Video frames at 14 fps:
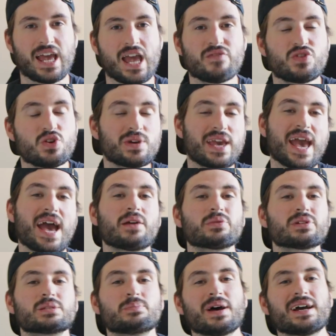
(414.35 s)
If you can't
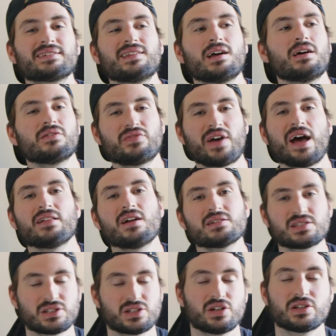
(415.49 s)
respect that, fat
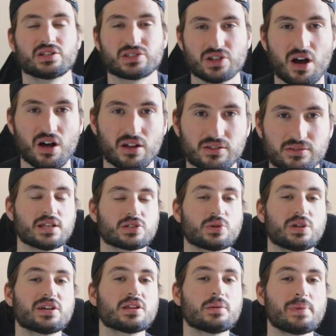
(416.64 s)
loss is gonna stall. So
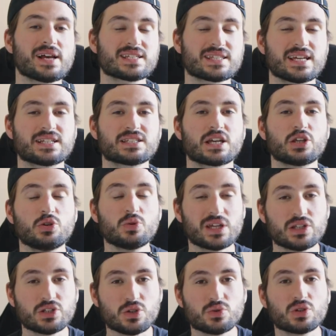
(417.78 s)
here are the best things that you
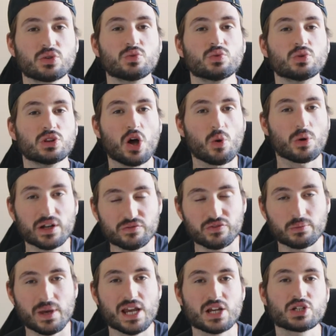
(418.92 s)
can do to lower
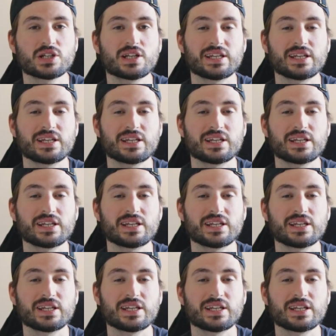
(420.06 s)
inflammation